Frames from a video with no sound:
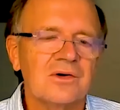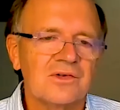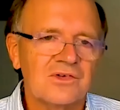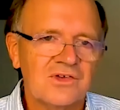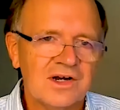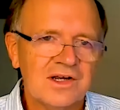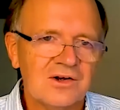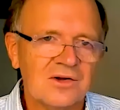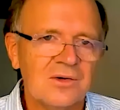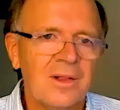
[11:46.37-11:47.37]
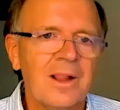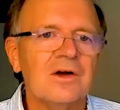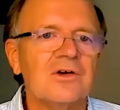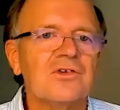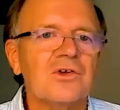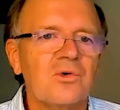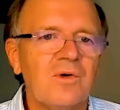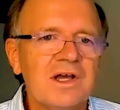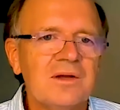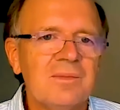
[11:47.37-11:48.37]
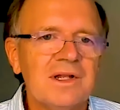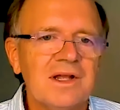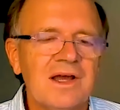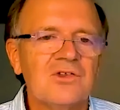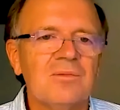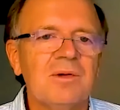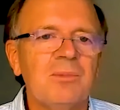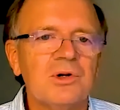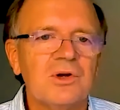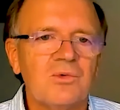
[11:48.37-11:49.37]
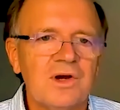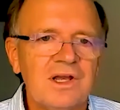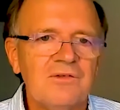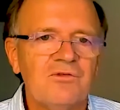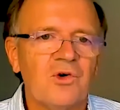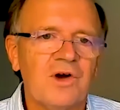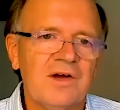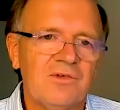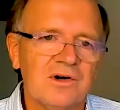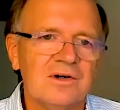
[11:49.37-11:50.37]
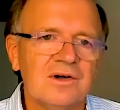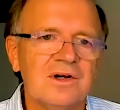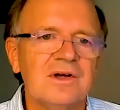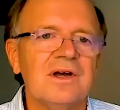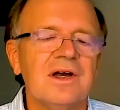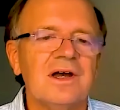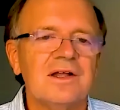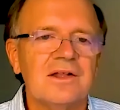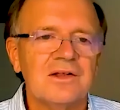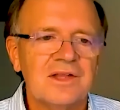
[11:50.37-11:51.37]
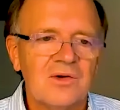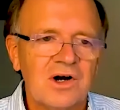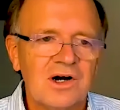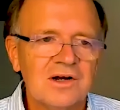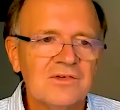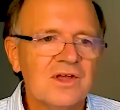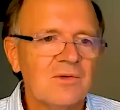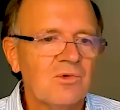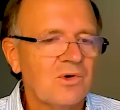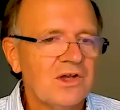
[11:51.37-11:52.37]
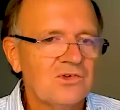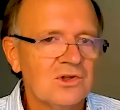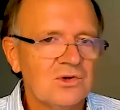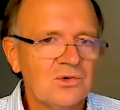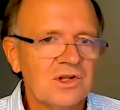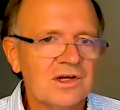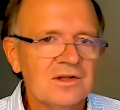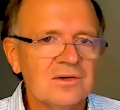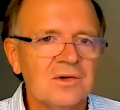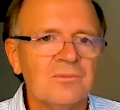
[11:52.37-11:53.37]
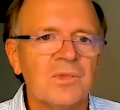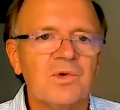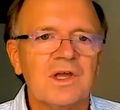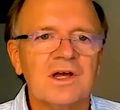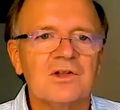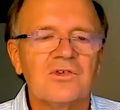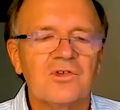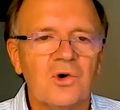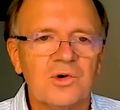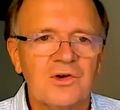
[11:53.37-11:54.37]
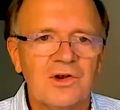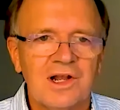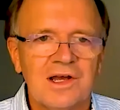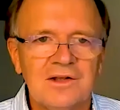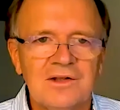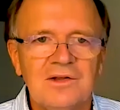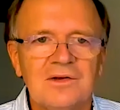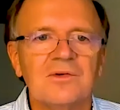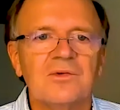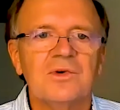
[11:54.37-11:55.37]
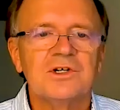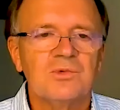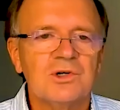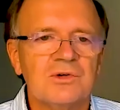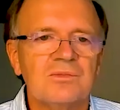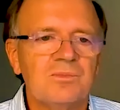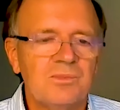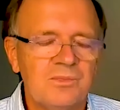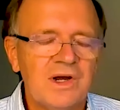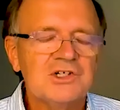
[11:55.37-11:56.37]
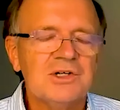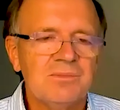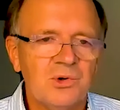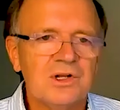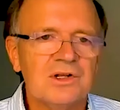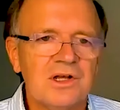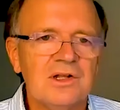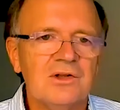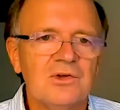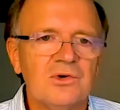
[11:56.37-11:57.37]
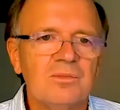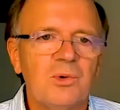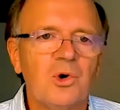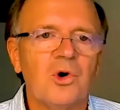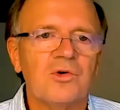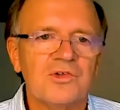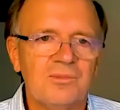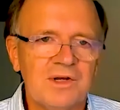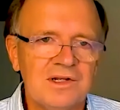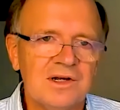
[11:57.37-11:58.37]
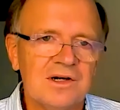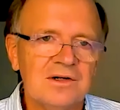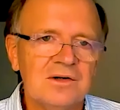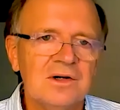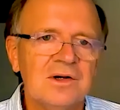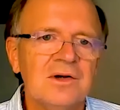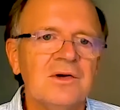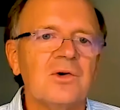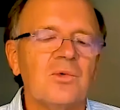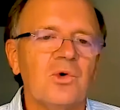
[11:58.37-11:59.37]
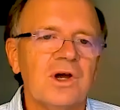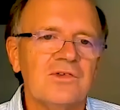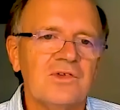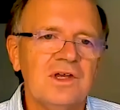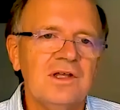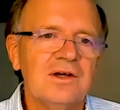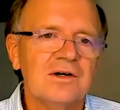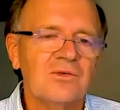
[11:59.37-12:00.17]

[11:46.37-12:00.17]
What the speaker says: cycle. So quite a bit has to be put away forever. And there are several ways to do that. We can store it on land, which would actually put it into porous media, where it's either